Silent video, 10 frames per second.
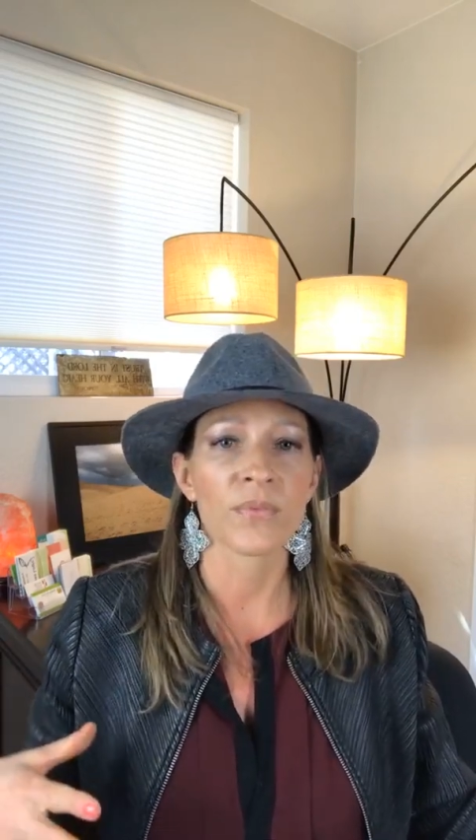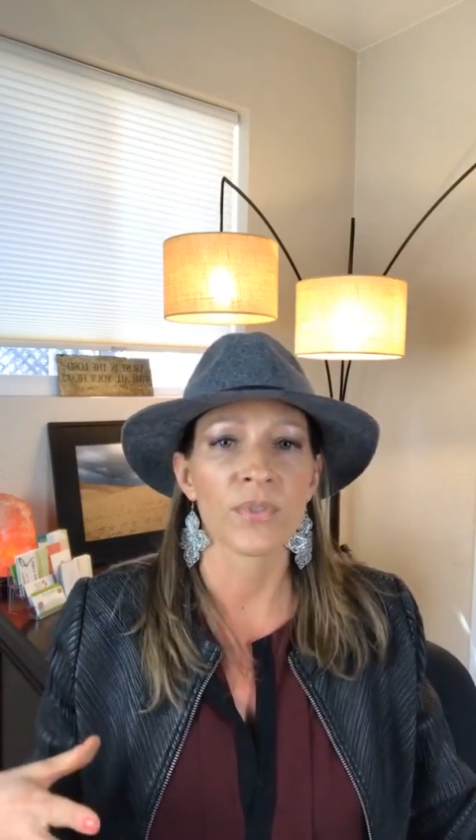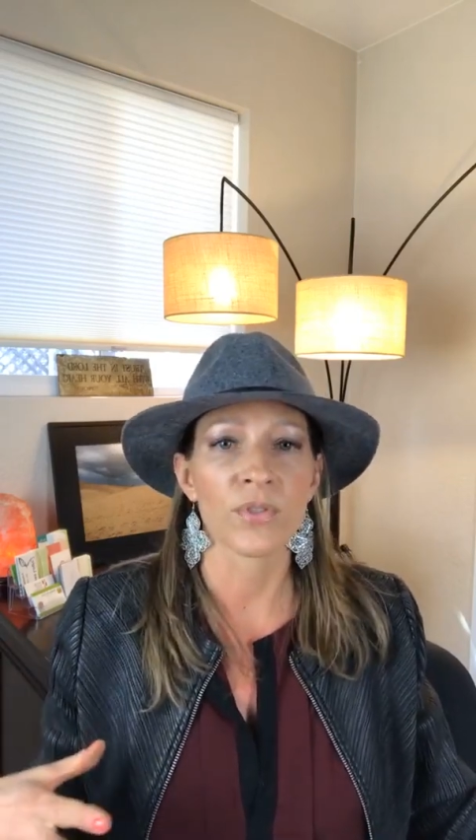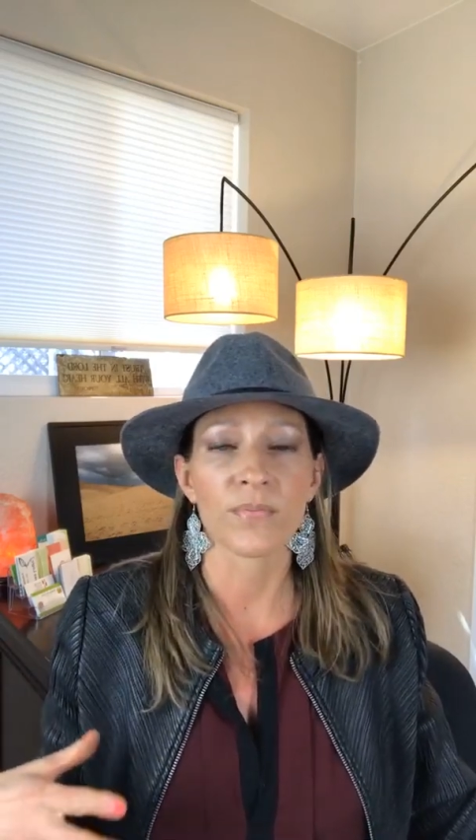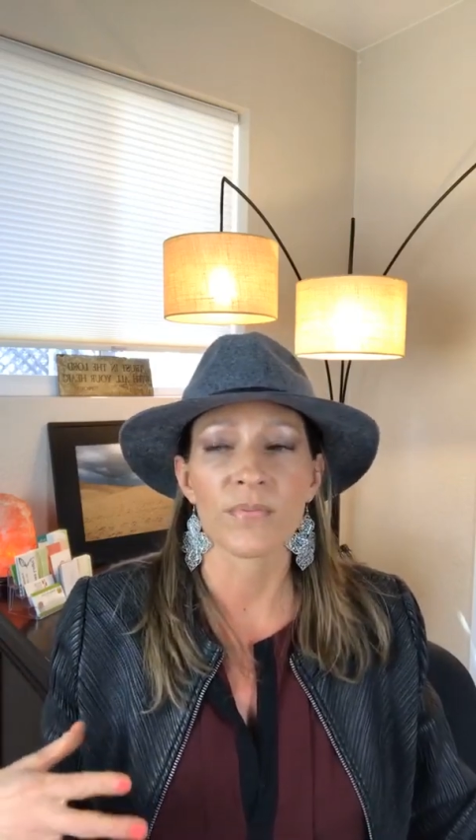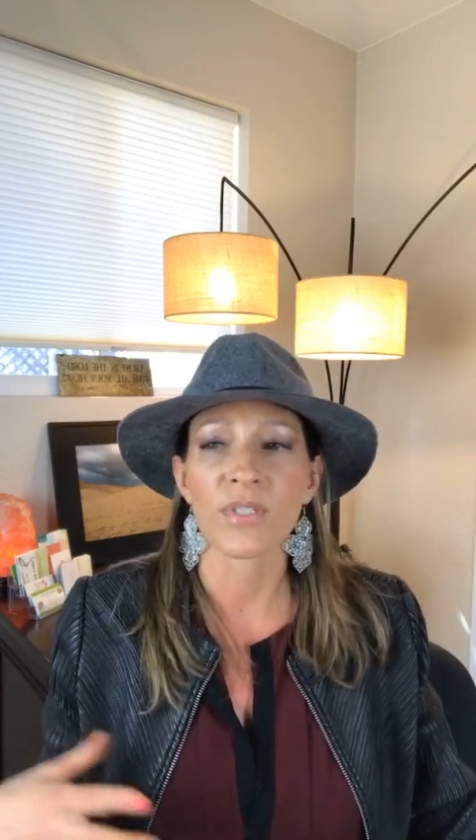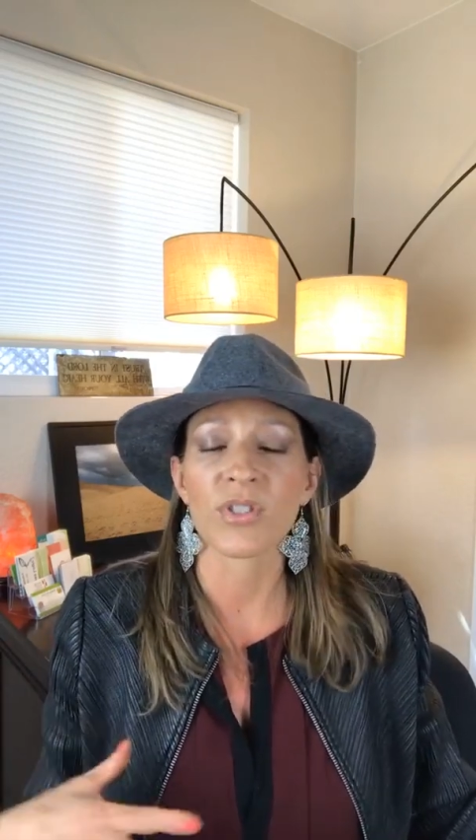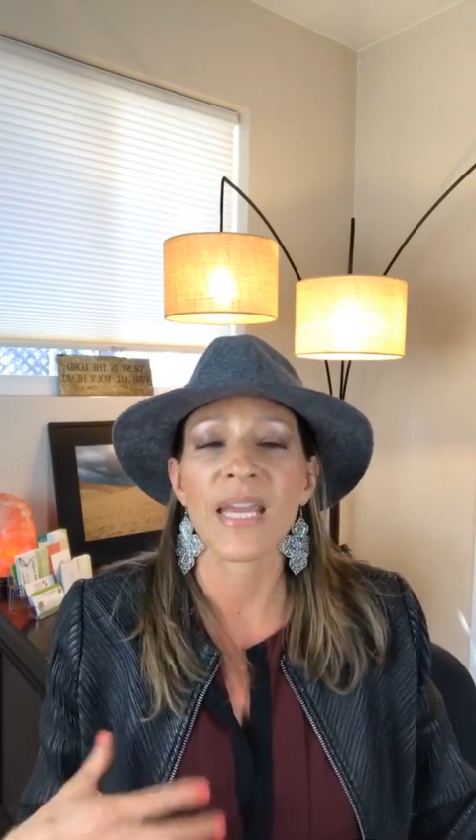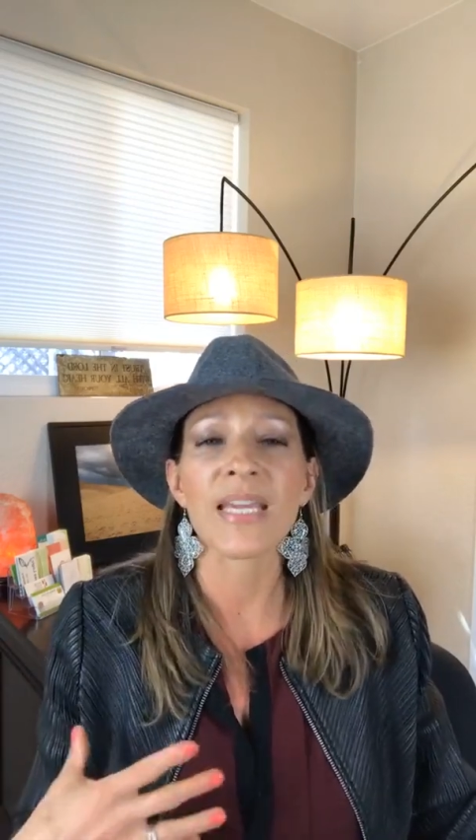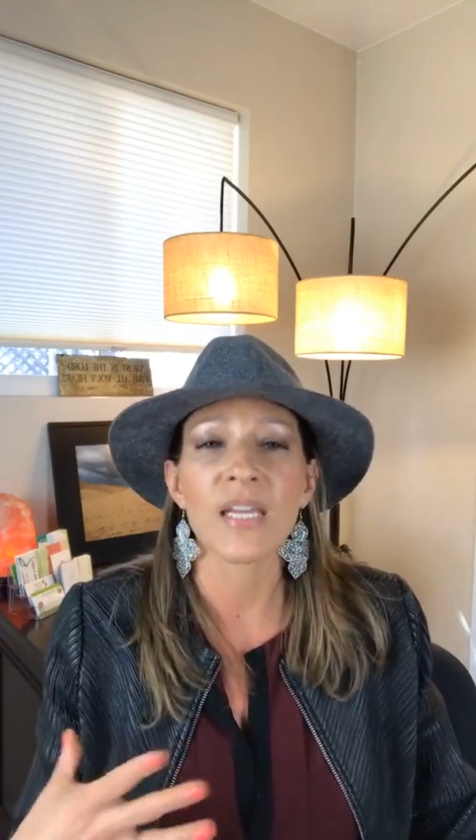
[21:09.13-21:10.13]
you're
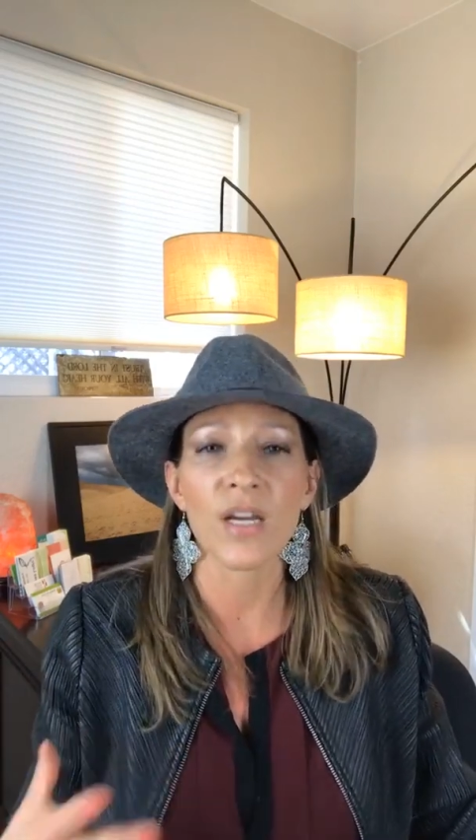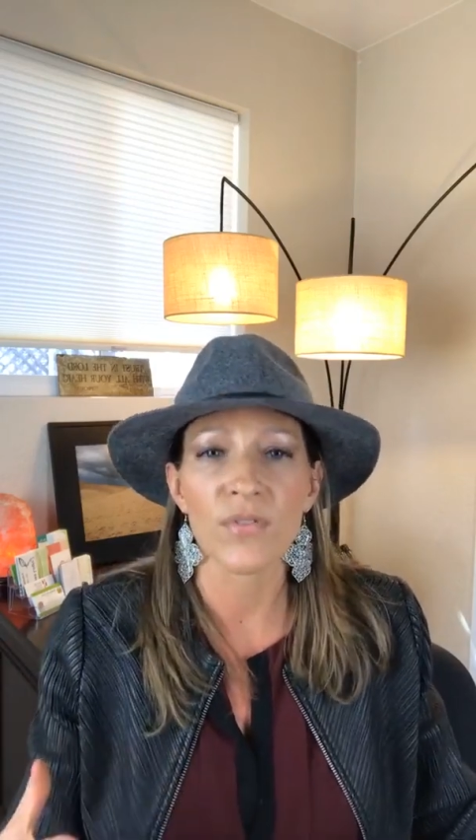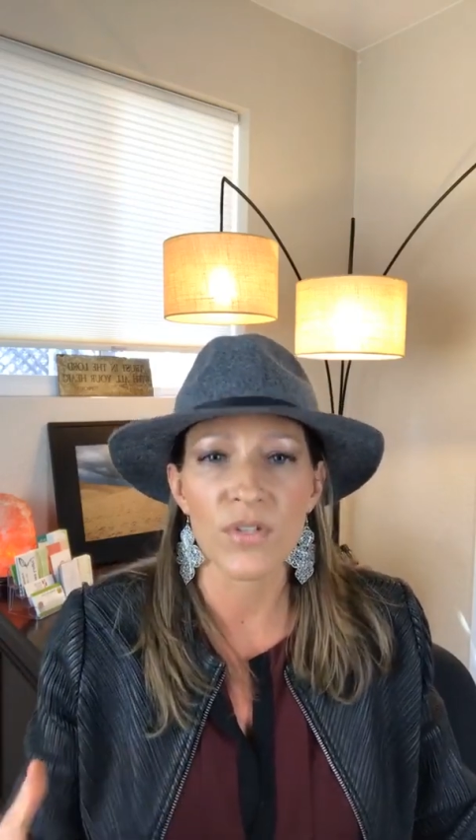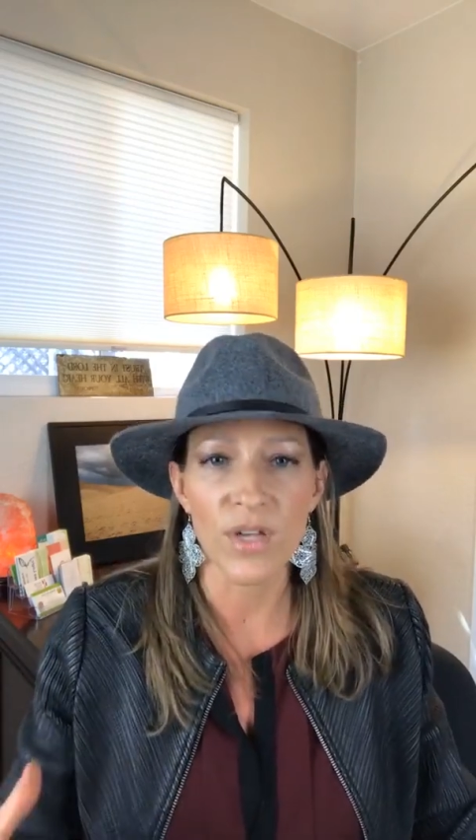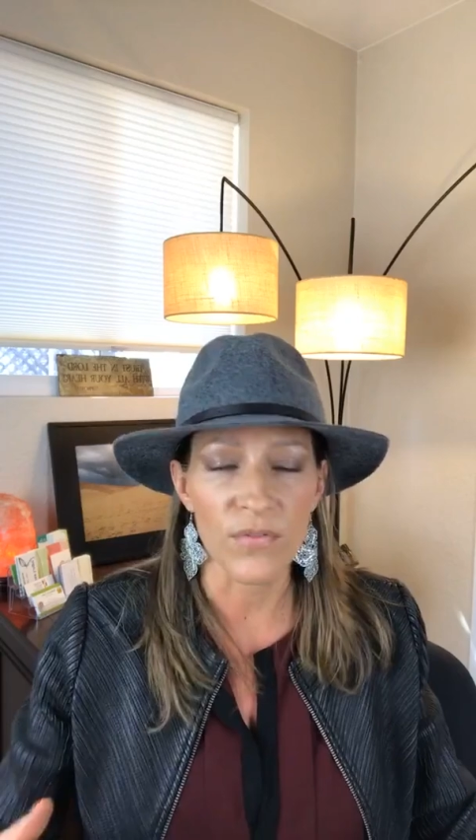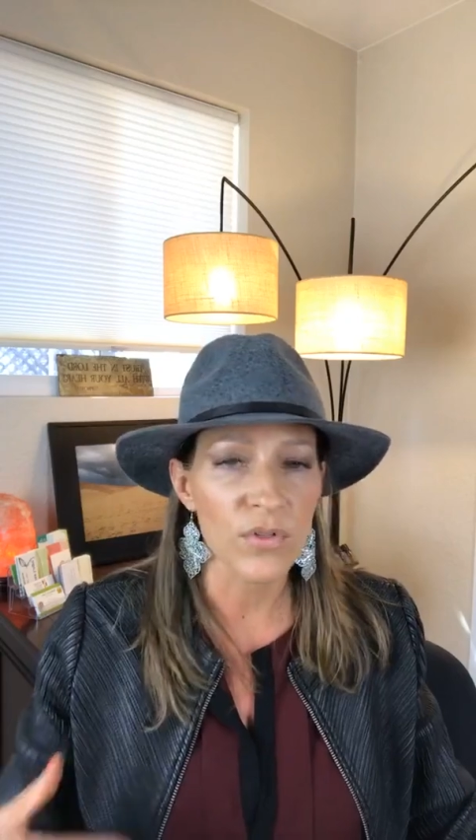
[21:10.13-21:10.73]
taking care of yourself,